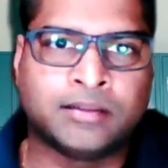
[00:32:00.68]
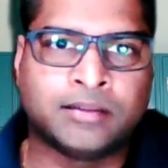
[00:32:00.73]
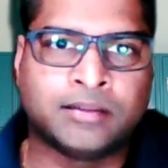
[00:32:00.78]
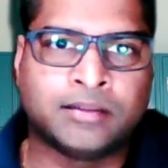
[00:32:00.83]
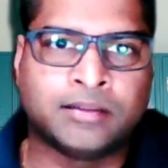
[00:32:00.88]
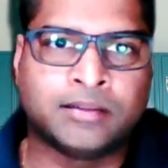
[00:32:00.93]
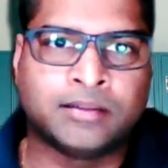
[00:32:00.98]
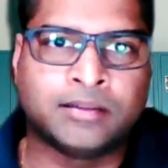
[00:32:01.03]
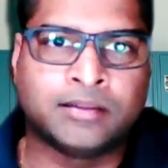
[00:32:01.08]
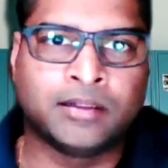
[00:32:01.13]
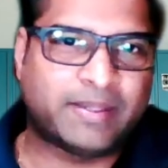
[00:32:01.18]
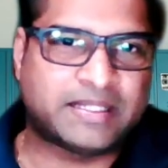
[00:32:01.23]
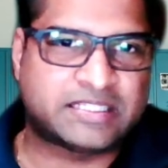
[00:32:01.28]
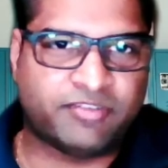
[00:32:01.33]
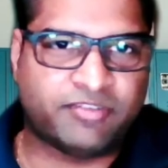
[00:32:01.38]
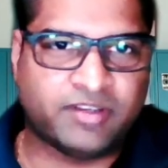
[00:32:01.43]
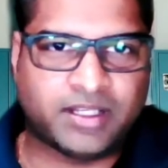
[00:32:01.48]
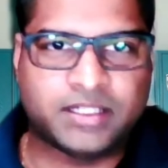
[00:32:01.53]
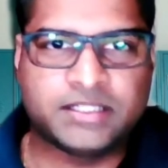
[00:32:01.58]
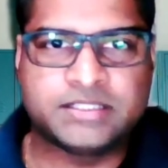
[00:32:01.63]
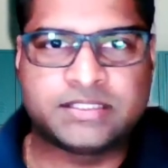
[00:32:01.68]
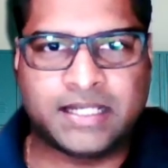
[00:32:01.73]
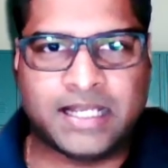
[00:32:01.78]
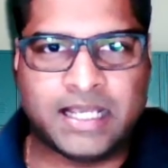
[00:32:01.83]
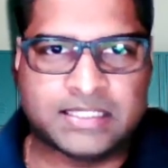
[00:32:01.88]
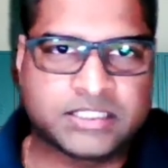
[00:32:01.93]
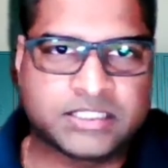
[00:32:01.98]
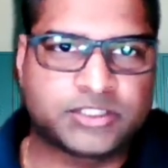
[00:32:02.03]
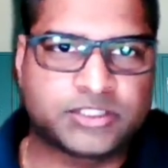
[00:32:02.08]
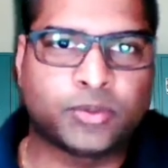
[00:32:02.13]
every specific
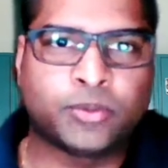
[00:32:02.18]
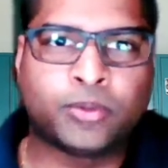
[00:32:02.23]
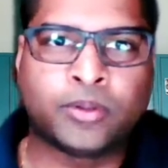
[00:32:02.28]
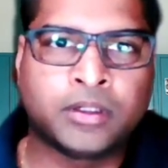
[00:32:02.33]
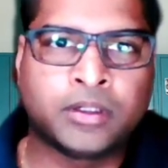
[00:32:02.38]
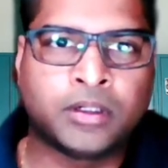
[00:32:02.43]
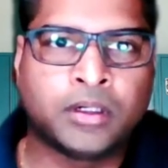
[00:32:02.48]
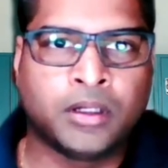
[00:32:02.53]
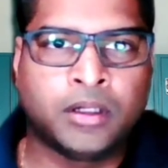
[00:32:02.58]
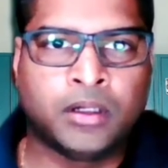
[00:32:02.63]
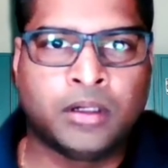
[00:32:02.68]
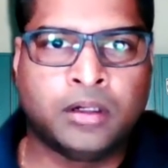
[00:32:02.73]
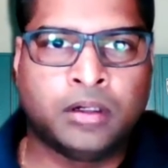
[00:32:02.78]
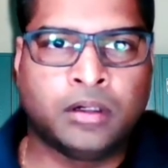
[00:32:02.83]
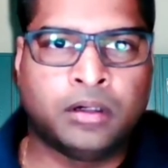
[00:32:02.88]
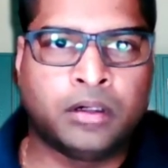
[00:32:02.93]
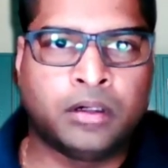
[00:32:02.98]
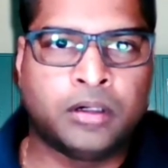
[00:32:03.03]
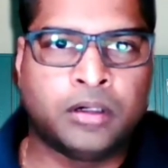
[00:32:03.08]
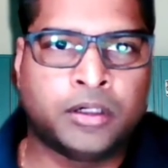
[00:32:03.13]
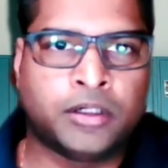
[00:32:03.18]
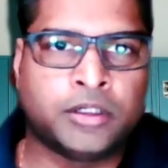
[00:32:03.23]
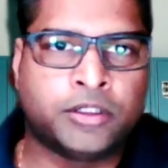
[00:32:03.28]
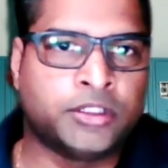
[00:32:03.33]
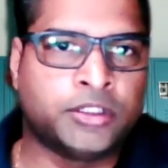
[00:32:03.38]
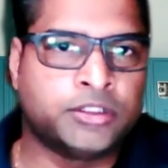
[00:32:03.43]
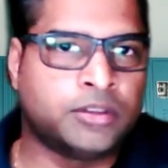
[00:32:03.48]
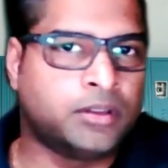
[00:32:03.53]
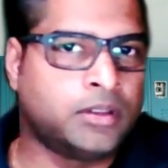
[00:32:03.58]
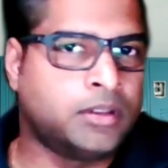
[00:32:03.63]
region has its own
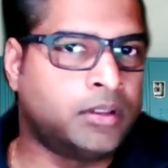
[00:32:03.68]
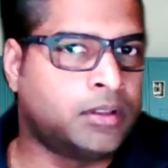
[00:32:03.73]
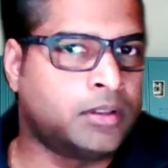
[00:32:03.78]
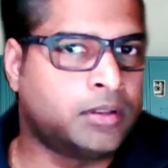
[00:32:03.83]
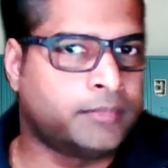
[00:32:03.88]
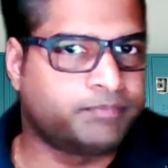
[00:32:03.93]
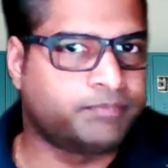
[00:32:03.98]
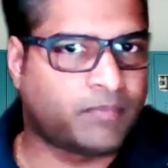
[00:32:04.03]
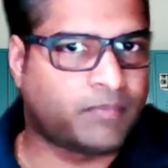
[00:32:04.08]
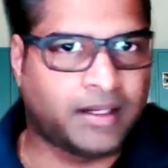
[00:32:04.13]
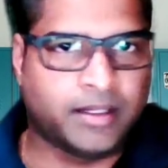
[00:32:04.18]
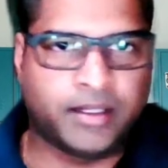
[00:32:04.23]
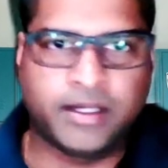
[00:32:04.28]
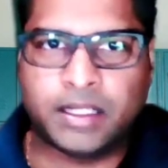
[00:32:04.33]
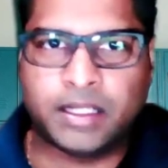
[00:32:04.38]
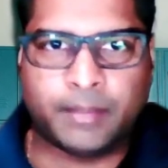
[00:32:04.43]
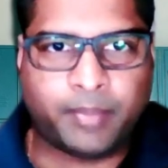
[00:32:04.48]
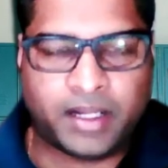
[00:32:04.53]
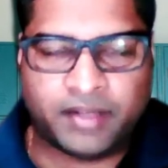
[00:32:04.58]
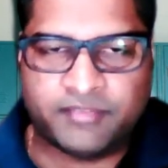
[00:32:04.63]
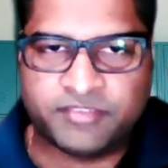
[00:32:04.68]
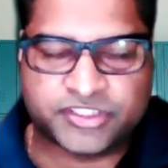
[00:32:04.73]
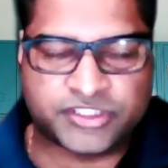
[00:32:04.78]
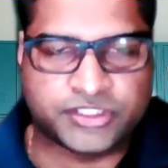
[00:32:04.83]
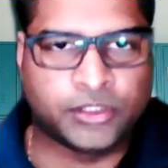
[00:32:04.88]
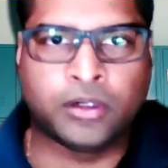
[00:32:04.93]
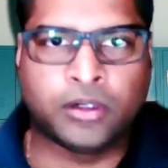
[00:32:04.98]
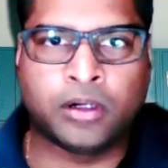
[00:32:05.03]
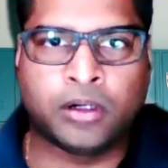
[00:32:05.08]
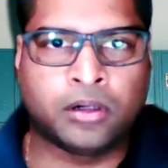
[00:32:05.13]
data
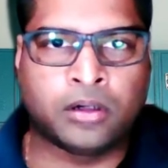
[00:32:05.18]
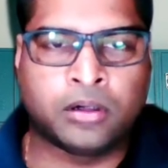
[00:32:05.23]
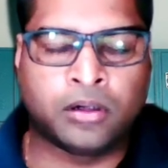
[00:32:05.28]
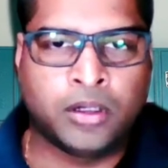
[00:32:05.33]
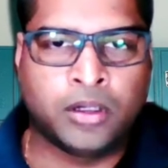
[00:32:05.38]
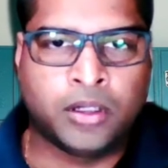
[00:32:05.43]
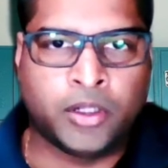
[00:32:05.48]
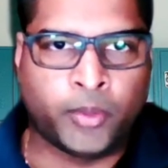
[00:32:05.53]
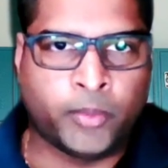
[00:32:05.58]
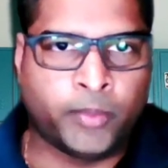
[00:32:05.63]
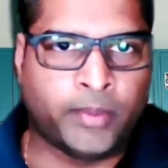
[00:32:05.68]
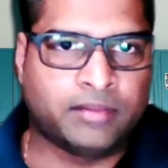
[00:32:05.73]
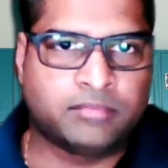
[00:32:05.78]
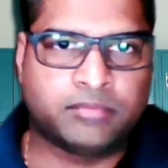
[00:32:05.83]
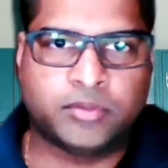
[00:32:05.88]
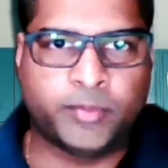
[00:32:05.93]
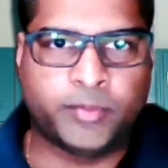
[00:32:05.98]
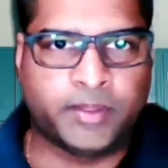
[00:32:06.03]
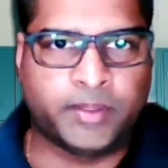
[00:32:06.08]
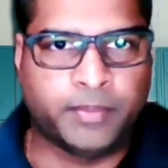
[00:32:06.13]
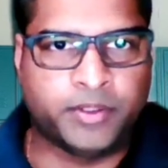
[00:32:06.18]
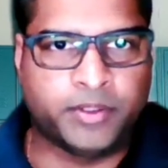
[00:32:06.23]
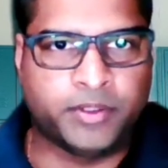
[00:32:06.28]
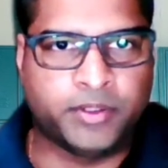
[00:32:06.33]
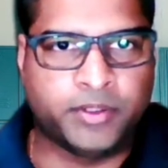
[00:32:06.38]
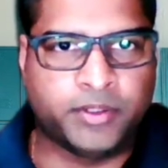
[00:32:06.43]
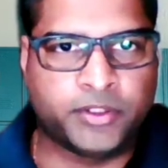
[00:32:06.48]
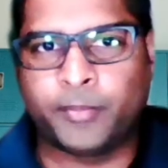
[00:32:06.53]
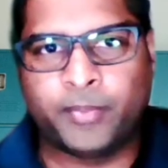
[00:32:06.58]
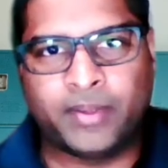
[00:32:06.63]
privacy law. Where it will be
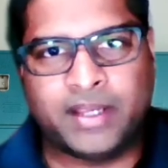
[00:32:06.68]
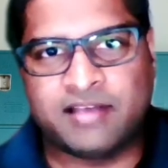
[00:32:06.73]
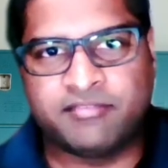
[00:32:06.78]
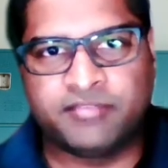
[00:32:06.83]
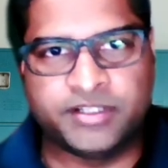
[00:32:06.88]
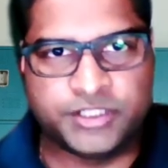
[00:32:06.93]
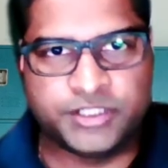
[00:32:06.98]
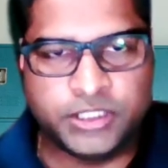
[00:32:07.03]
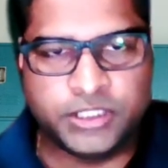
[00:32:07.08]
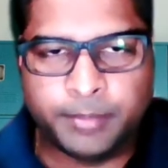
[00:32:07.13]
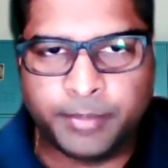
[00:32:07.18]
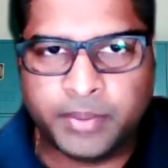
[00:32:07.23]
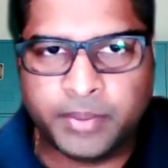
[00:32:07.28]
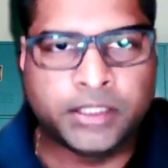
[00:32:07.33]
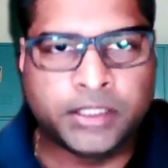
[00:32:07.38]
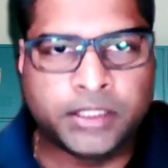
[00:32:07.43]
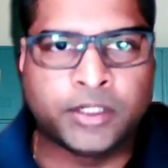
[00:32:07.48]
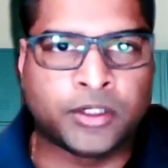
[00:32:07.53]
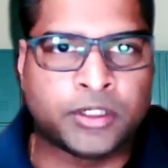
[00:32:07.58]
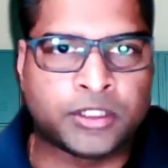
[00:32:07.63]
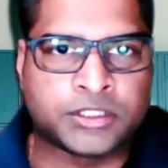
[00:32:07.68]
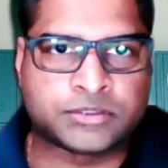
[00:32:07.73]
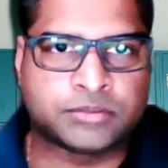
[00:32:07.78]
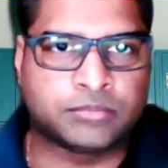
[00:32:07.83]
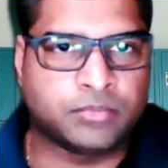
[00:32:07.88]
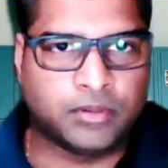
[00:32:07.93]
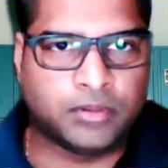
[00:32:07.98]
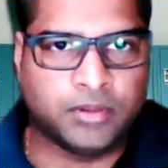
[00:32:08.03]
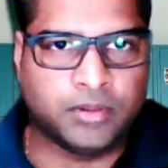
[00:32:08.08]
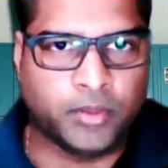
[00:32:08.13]
Europe, it have the GDPR
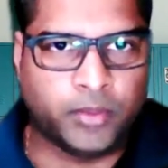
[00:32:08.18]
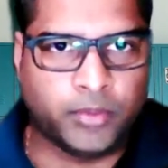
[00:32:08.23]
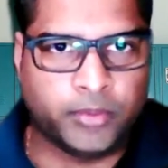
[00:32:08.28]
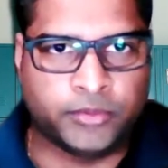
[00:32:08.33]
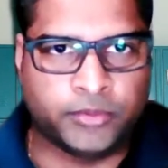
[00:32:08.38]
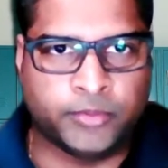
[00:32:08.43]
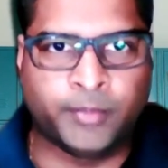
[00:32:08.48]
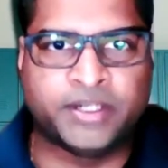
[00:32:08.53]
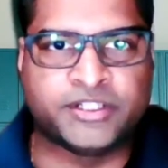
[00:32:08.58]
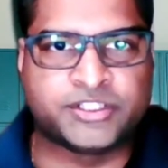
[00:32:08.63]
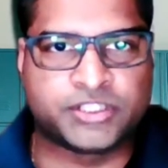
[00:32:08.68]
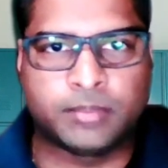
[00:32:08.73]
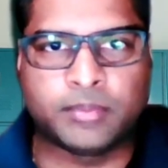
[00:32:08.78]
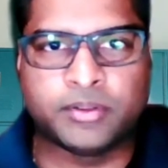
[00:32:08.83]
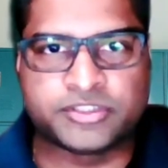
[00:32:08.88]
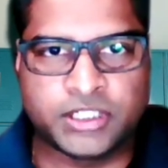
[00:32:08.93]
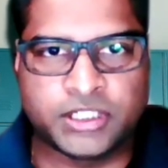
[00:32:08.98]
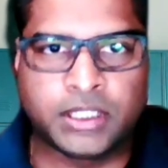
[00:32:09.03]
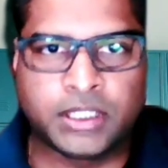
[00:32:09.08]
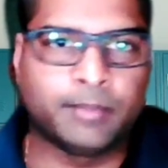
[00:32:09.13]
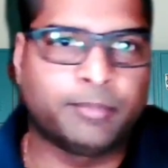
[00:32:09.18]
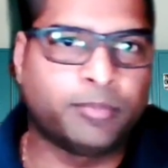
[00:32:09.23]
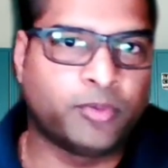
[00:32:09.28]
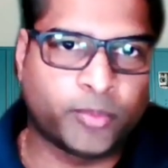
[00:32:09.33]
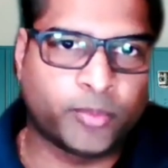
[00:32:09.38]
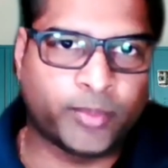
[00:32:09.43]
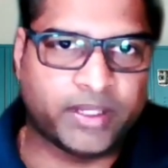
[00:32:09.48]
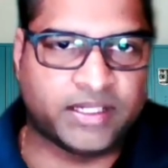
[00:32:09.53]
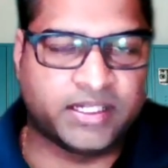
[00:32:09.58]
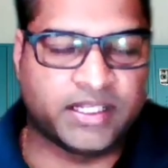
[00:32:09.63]
laws. You mentioned about
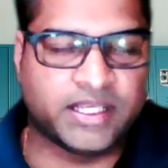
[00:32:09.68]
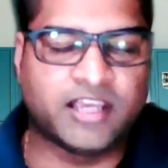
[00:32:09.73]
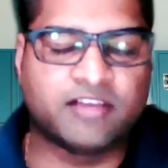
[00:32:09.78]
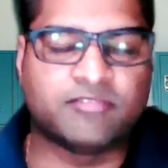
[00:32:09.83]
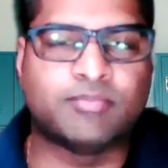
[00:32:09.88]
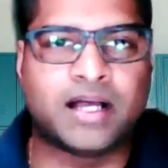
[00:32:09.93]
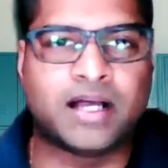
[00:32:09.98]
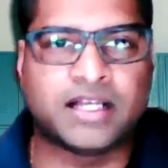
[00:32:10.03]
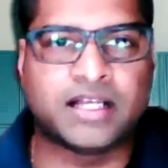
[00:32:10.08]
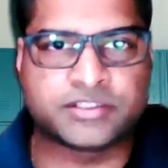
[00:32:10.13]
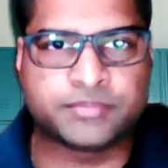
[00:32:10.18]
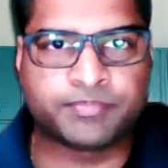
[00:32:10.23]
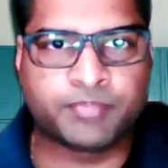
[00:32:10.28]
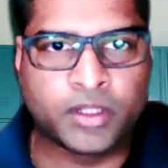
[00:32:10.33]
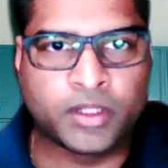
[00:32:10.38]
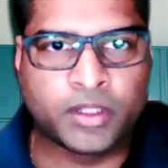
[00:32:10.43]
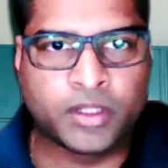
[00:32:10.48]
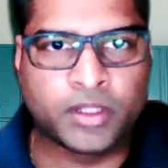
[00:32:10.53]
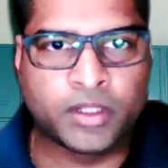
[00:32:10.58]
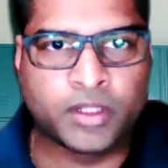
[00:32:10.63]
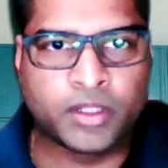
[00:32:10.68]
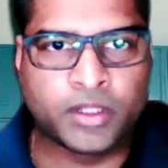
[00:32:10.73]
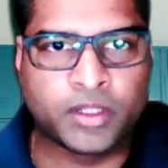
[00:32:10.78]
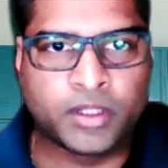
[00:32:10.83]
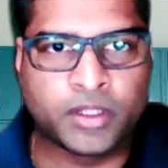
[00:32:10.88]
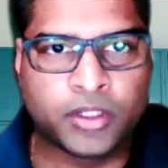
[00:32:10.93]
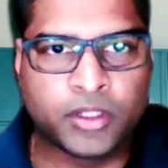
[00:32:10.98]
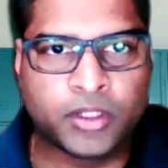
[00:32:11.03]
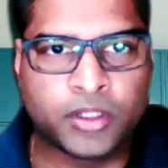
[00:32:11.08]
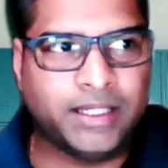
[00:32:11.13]
Singapore, where they have masks.
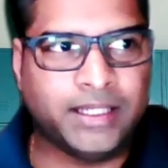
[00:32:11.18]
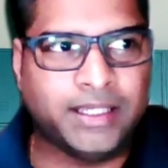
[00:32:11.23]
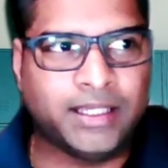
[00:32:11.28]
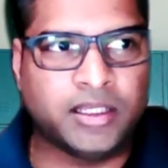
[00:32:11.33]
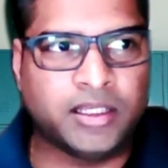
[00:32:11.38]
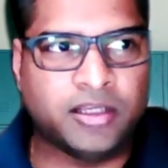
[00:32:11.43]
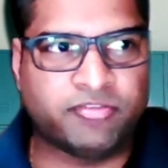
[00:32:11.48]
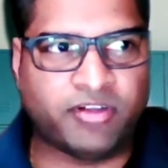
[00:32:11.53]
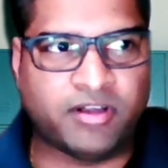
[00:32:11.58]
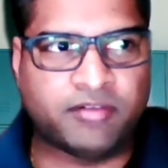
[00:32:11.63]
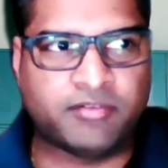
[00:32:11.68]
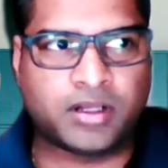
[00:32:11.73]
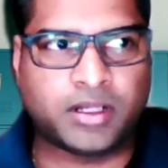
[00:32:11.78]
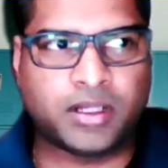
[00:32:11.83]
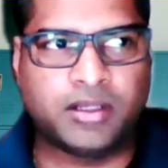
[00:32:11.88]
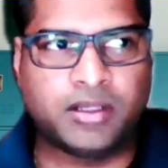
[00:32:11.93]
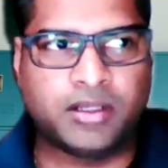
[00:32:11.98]
So if I